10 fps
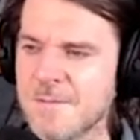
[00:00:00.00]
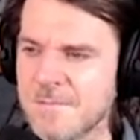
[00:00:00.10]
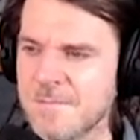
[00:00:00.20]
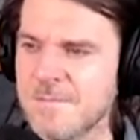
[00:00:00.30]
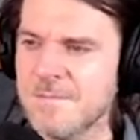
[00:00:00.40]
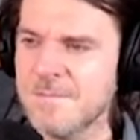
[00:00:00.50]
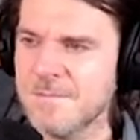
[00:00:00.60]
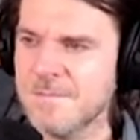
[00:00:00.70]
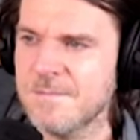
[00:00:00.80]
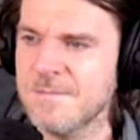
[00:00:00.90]

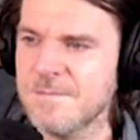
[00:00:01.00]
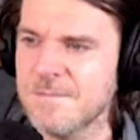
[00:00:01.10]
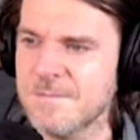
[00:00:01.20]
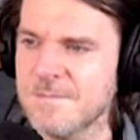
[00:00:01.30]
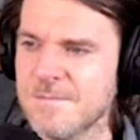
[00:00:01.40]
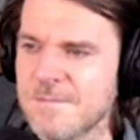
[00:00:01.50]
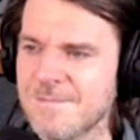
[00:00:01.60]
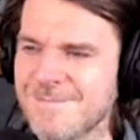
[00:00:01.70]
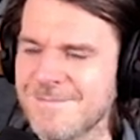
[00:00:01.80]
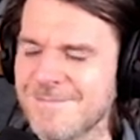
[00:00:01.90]

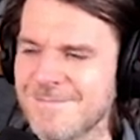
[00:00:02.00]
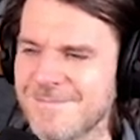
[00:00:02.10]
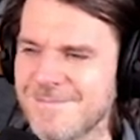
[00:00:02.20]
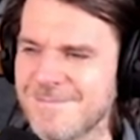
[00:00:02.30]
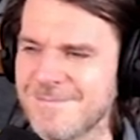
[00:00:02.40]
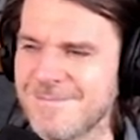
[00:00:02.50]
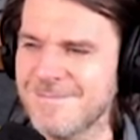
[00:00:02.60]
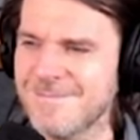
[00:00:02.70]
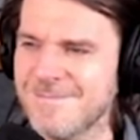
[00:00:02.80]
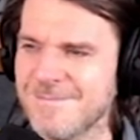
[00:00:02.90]

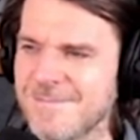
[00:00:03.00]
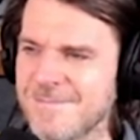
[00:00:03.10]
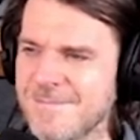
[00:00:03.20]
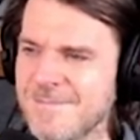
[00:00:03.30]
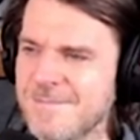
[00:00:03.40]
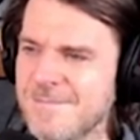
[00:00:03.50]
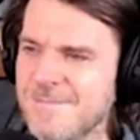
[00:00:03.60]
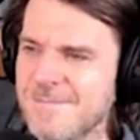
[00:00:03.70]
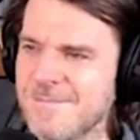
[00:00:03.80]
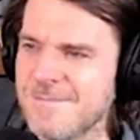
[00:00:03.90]

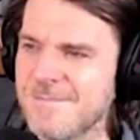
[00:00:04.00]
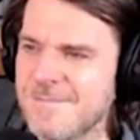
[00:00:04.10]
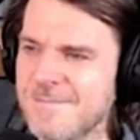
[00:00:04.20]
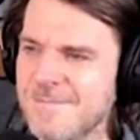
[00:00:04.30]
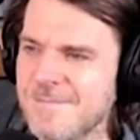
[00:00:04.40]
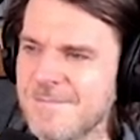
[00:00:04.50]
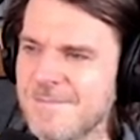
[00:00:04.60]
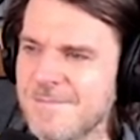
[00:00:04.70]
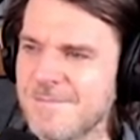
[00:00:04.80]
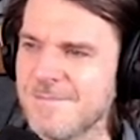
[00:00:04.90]

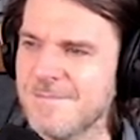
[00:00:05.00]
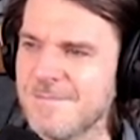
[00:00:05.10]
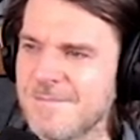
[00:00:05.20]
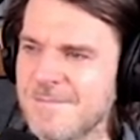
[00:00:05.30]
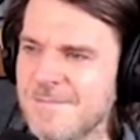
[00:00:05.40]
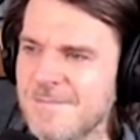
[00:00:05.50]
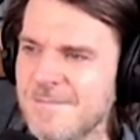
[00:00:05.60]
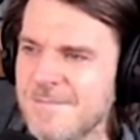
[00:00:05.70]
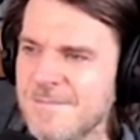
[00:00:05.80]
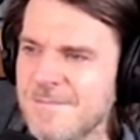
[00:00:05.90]

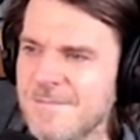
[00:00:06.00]
The person shown says nothing.